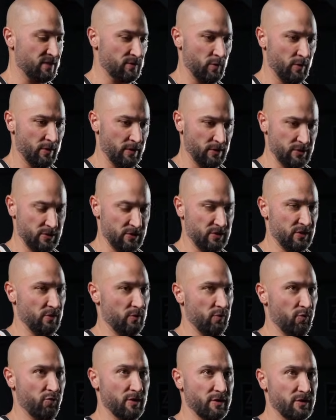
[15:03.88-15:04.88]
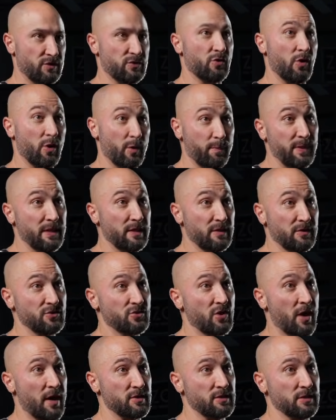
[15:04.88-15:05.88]
one is just a really strong peak
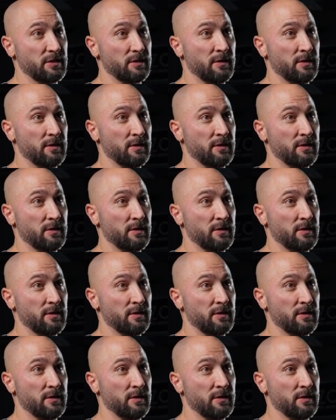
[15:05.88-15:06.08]
contraction.